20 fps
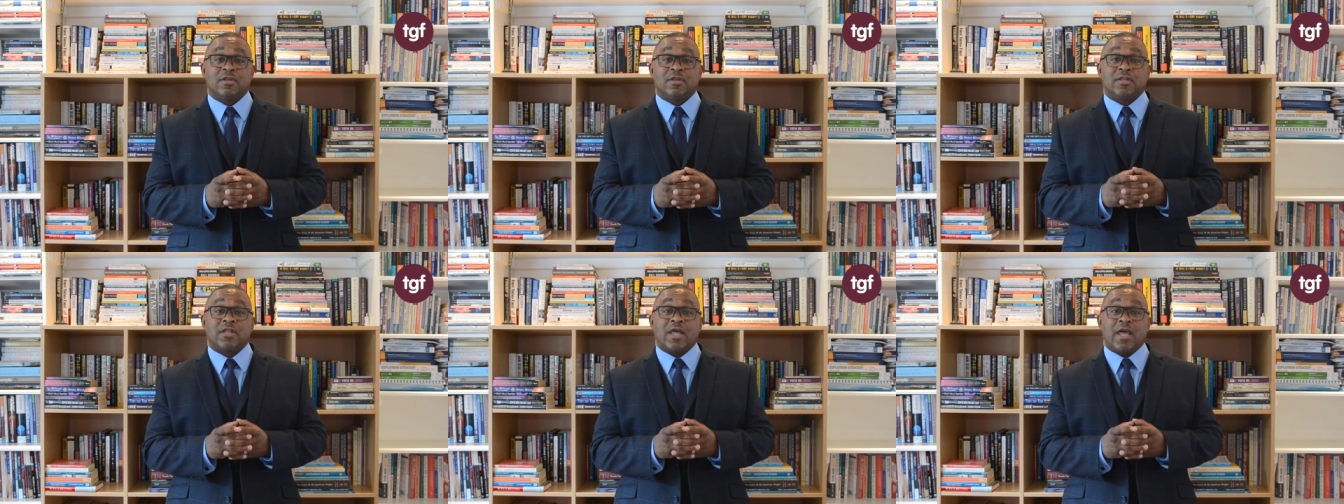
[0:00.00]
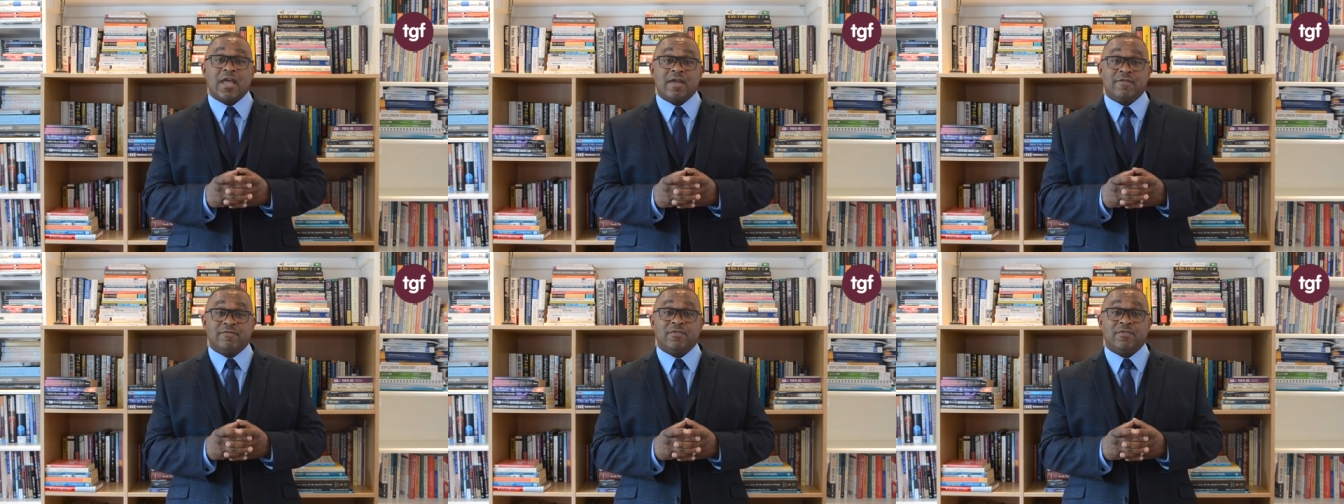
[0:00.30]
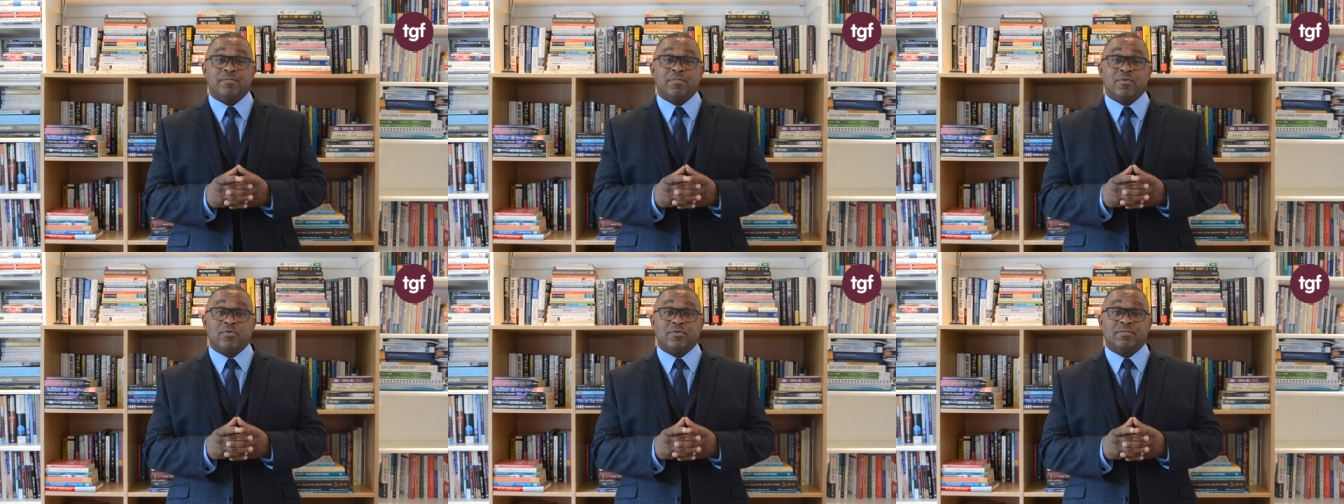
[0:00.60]
that every
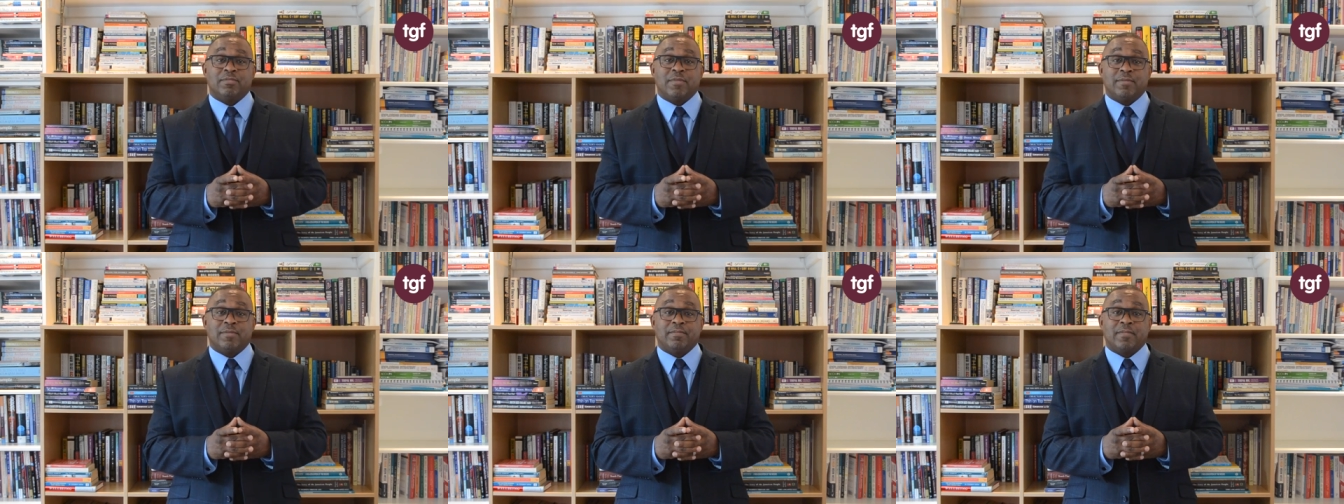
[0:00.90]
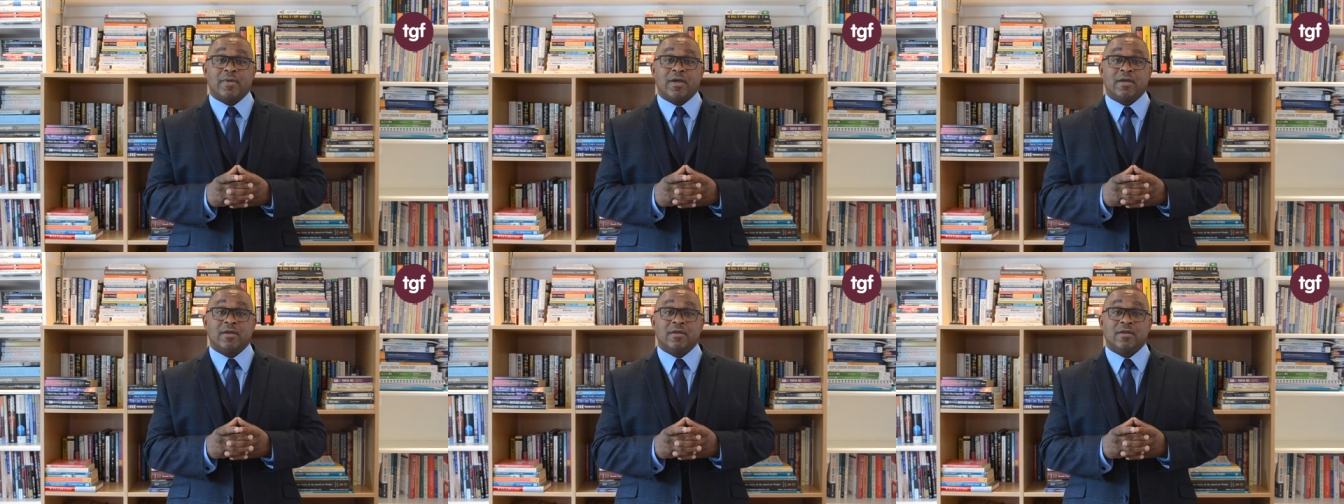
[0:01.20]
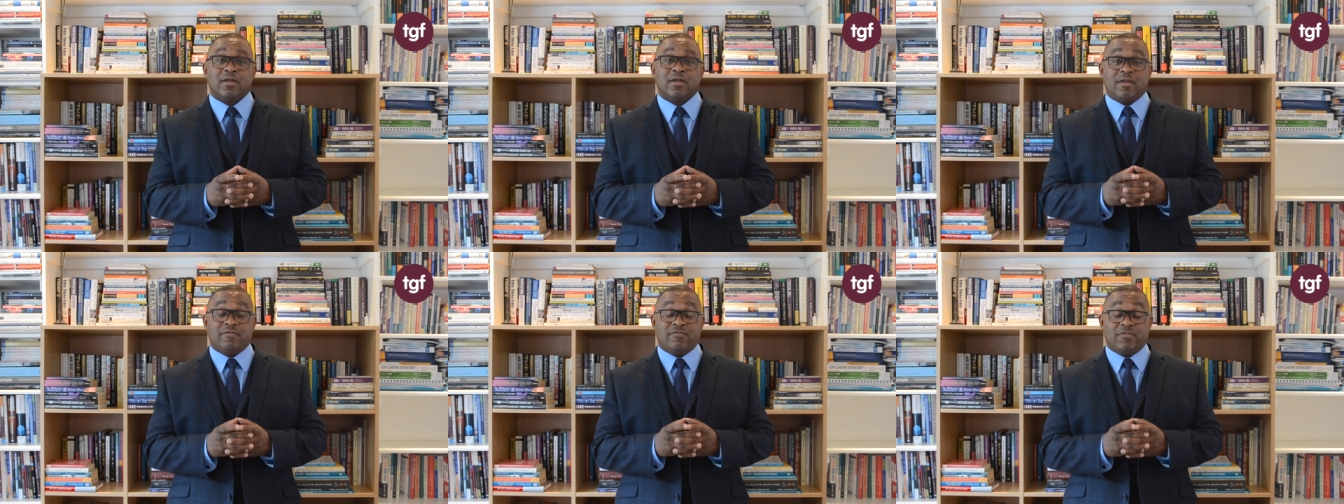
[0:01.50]
board member,
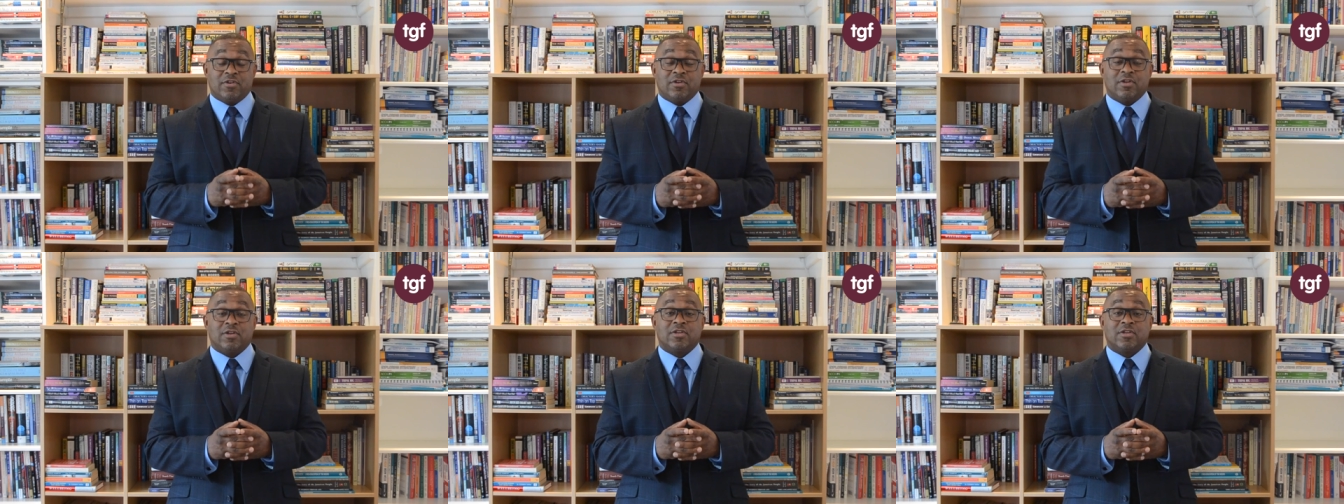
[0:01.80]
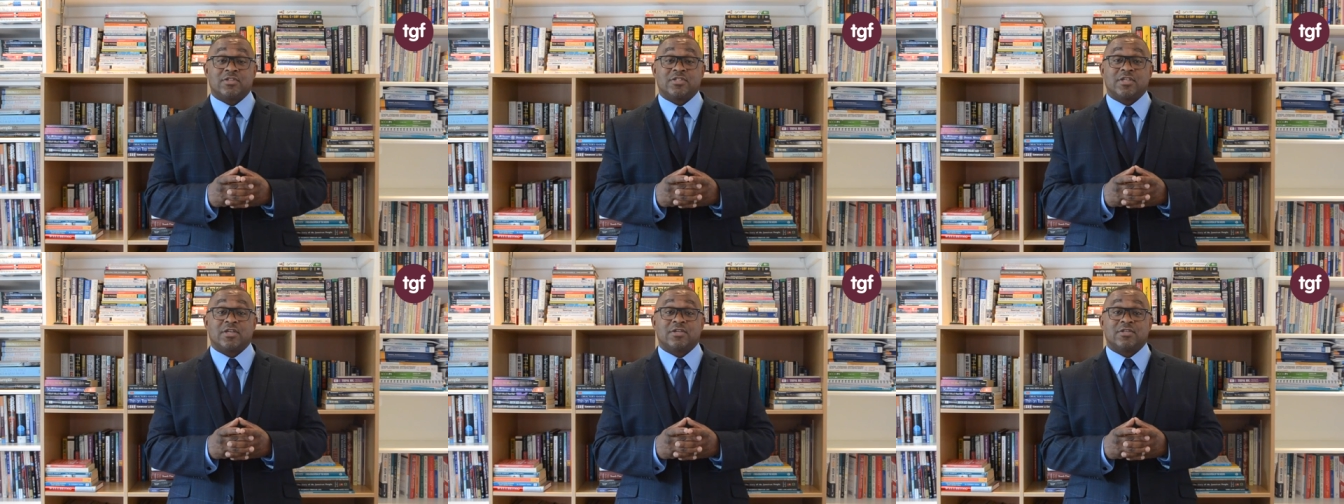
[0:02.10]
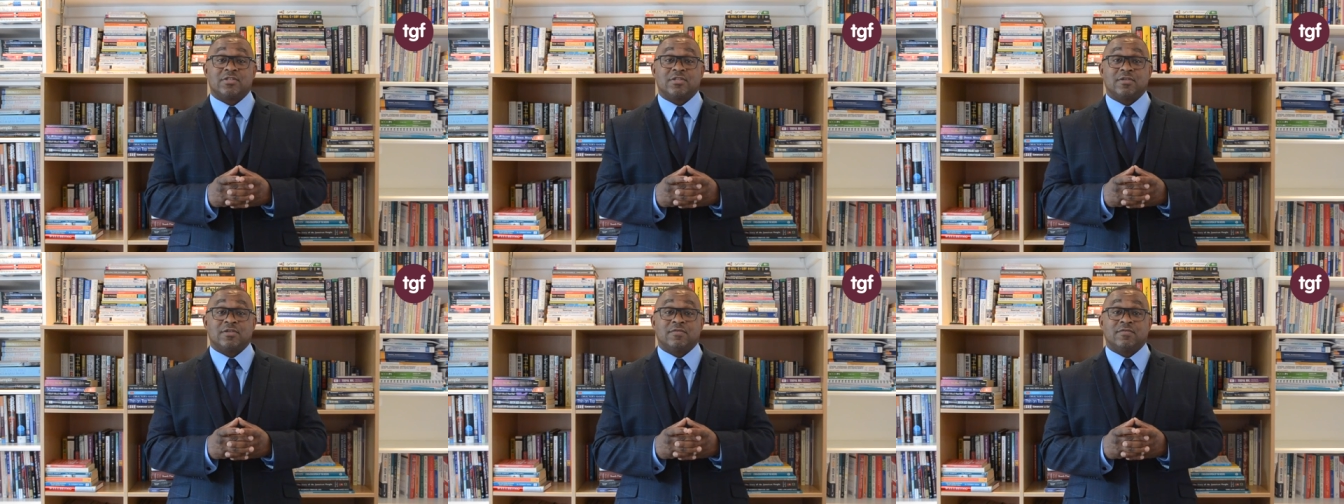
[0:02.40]
every
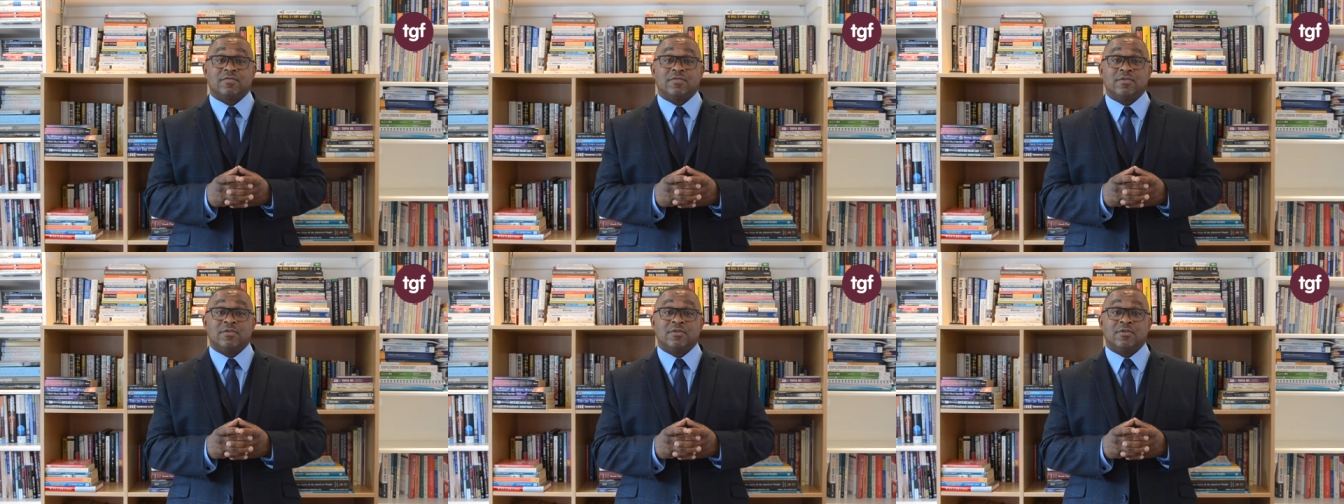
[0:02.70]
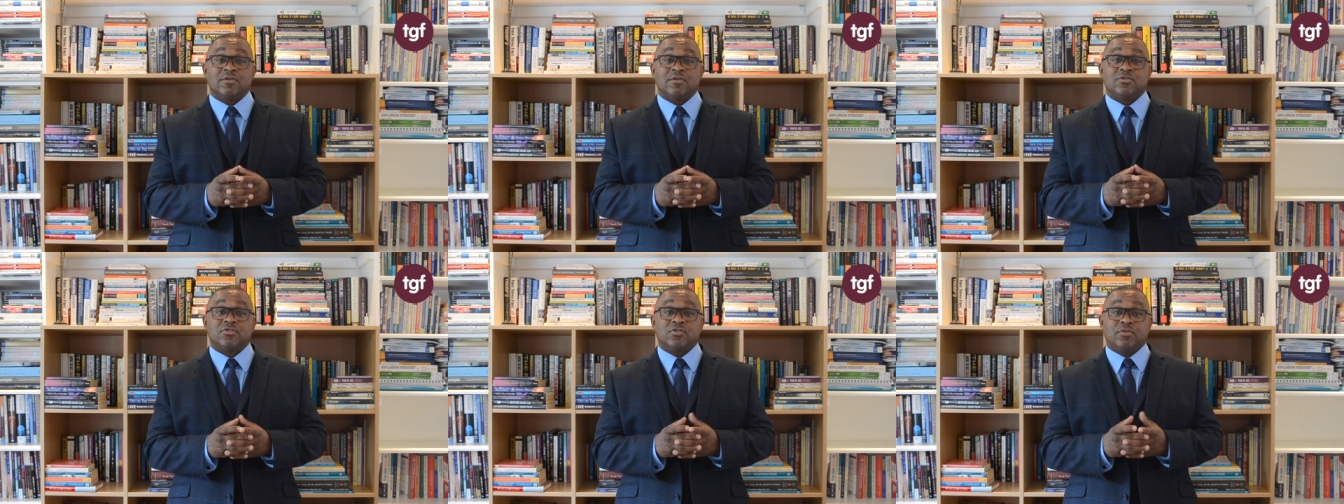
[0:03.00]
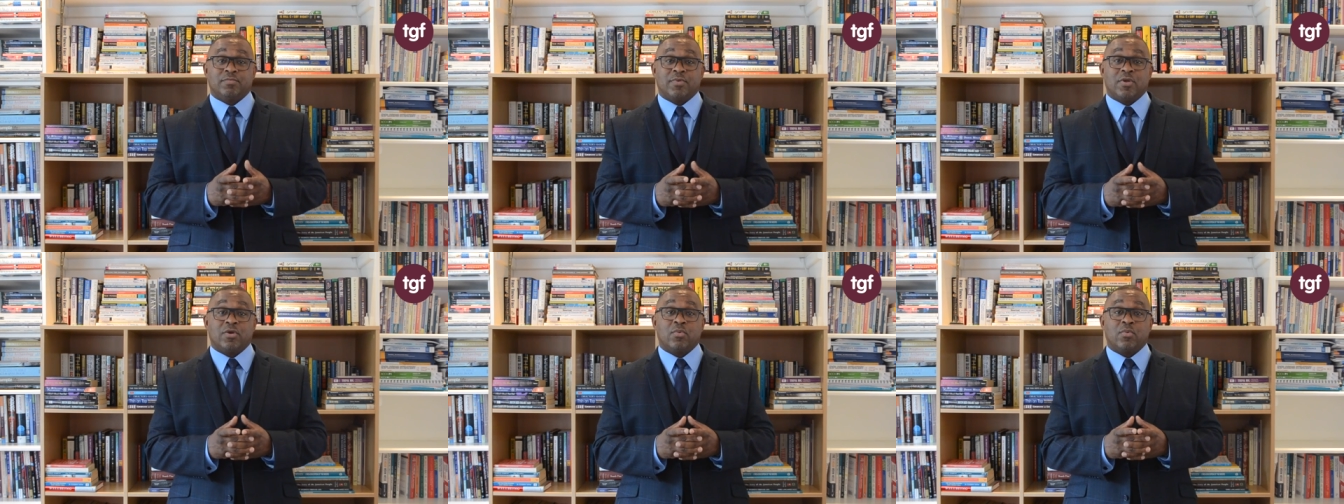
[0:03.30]
non-executive
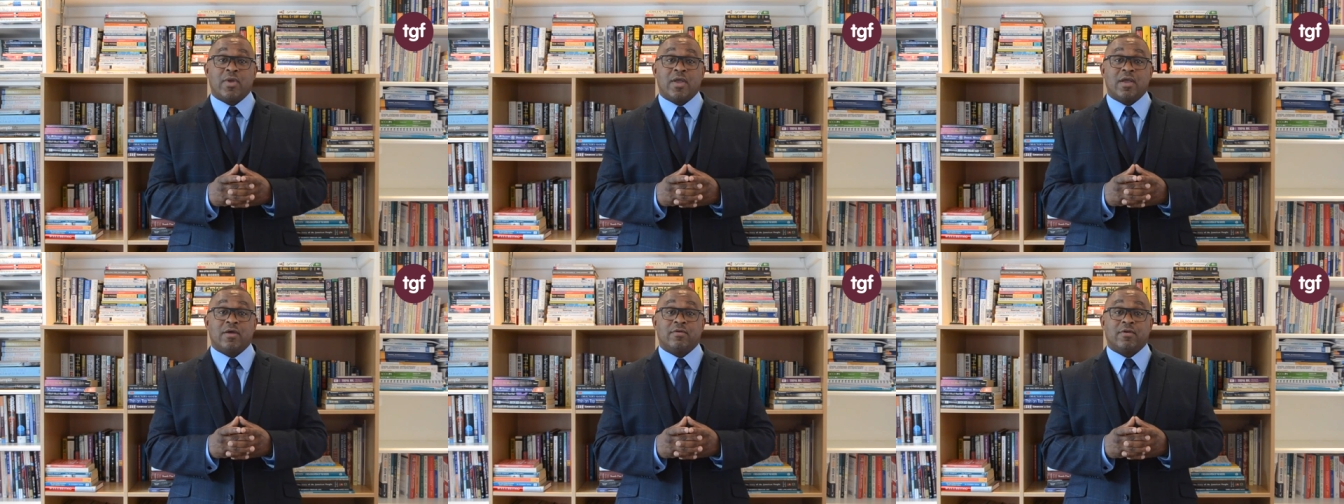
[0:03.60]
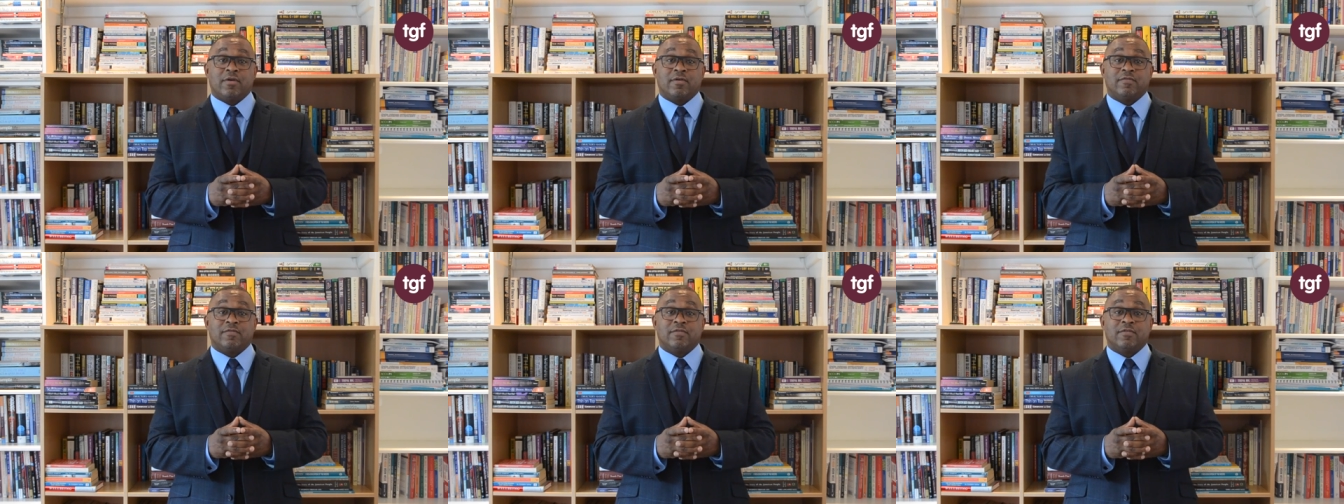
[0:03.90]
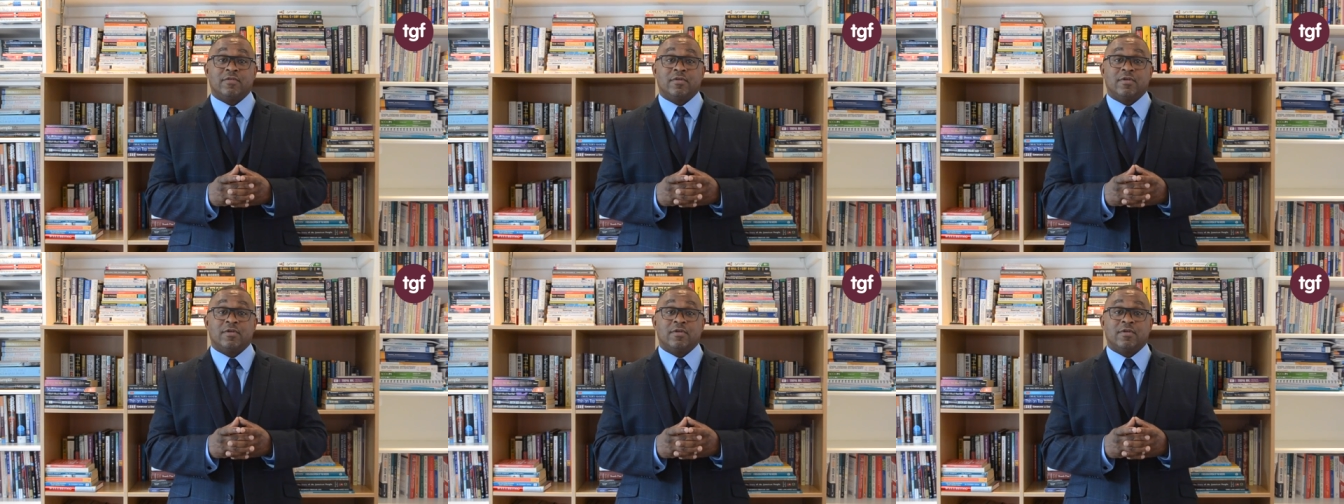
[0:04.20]
should be aware of